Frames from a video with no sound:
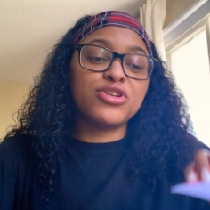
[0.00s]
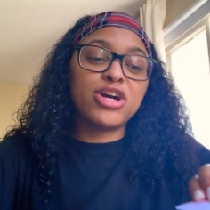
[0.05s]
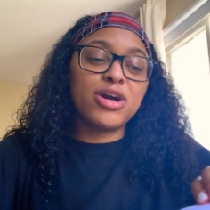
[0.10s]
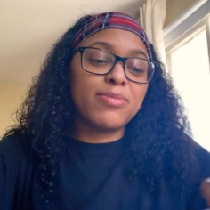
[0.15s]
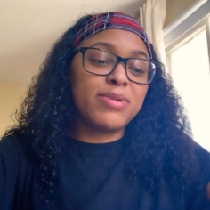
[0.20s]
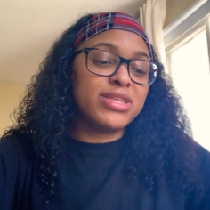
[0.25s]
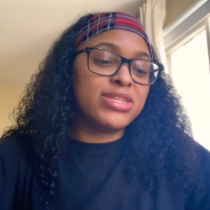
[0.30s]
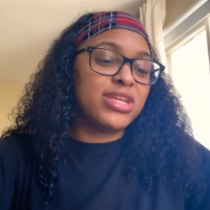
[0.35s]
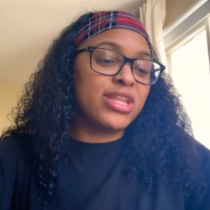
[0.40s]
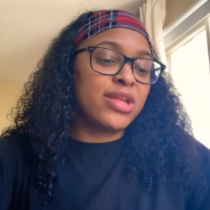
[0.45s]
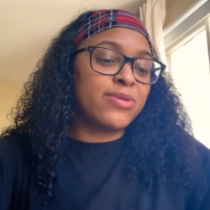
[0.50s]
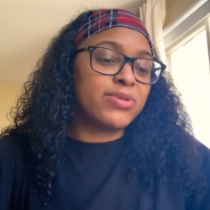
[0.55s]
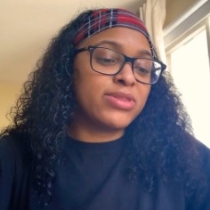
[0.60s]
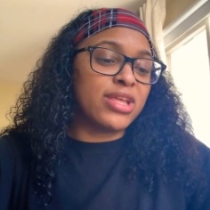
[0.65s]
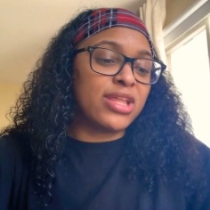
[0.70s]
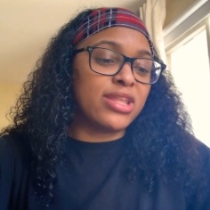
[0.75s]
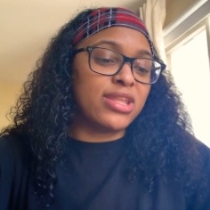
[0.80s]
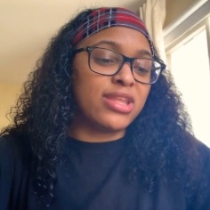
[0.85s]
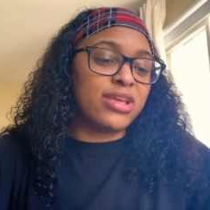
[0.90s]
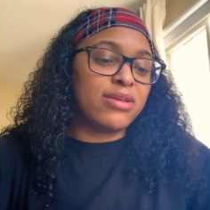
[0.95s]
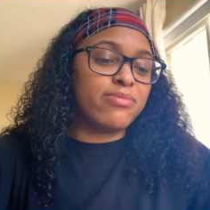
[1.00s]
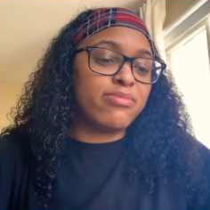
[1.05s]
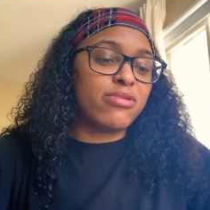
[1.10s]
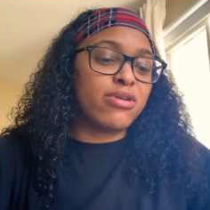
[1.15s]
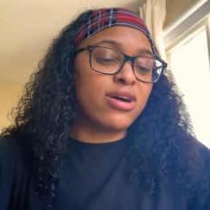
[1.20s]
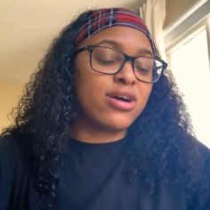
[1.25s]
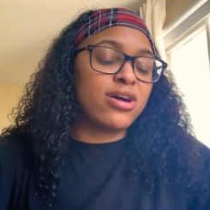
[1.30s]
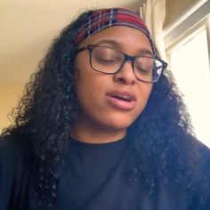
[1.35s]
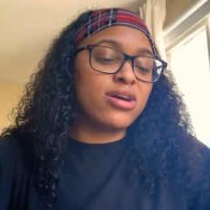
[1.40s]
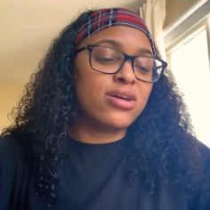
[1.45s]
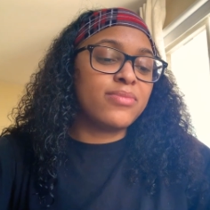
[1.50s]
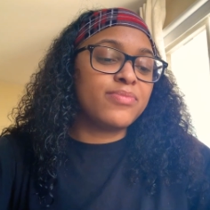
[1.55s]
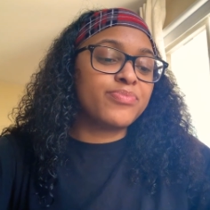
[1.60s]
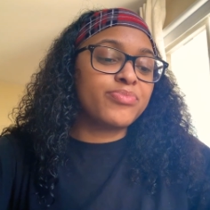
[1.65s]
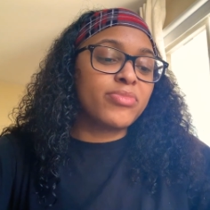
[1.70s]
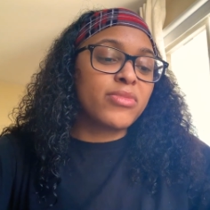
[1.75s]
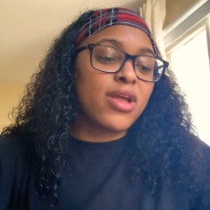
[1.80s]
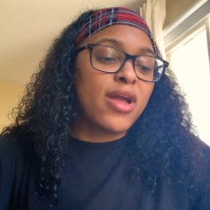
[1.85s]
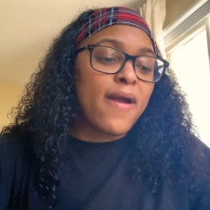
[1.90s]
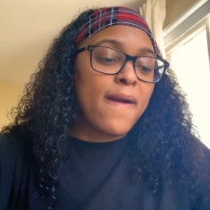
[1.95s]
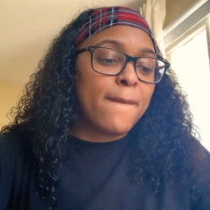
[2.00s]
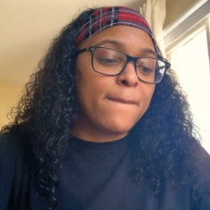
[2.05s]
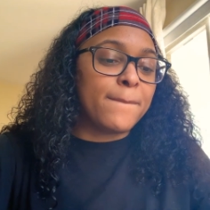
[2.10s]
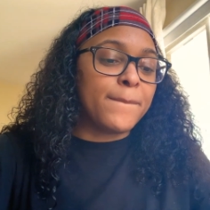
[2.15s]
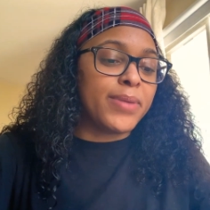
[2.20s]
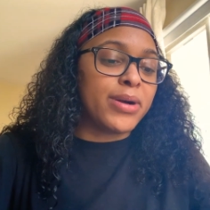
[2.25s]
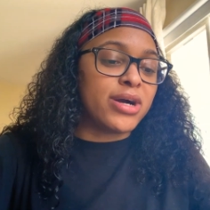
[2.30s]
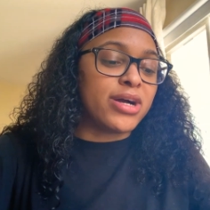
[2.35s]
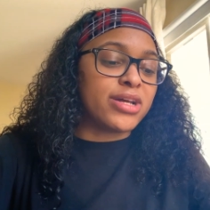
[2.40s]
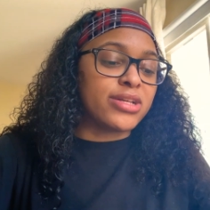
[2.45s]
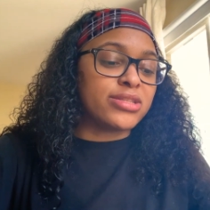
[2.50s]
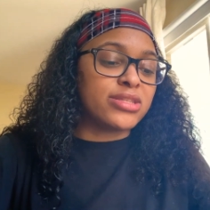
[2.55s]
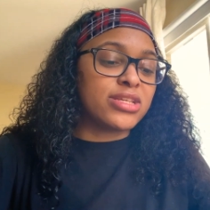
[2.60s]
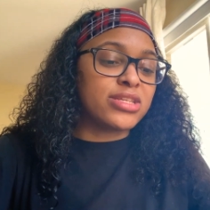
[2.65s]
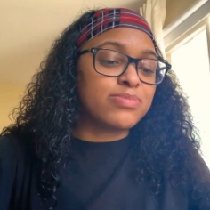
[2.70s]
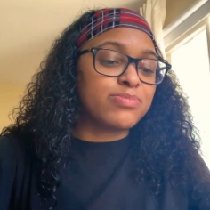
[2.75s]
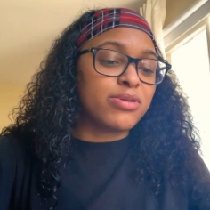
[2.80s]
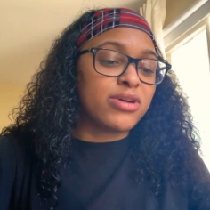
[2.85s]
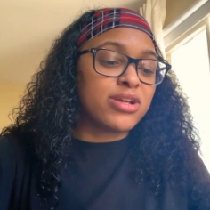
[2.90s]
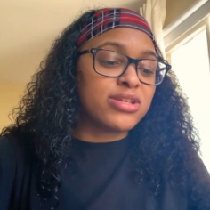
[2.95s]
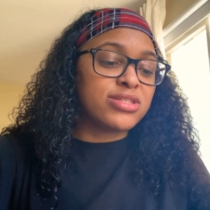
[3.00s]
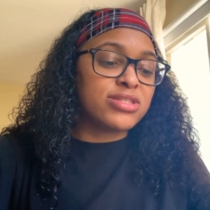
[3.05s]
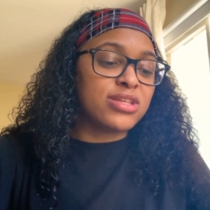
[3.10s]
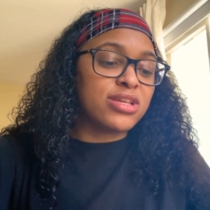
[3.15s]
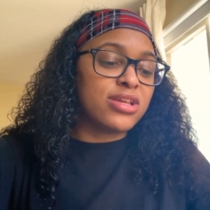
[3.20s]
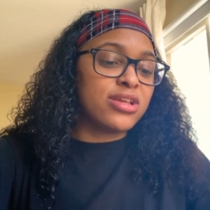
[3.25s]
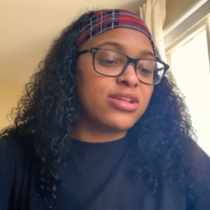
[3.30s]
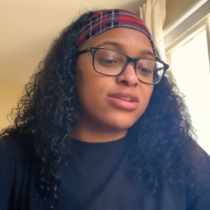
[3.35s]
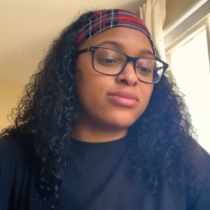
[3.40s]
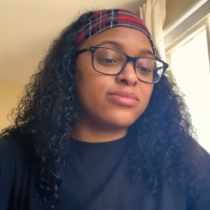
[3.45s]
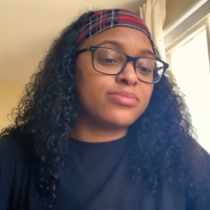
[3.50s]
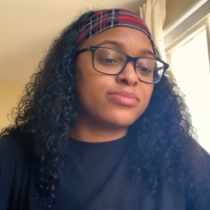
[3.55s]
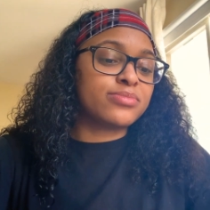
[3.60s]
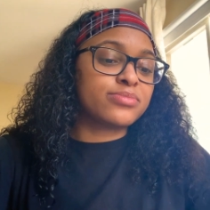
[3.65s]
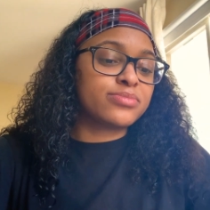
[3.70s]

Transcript: could be dealing with a Libra, but this person,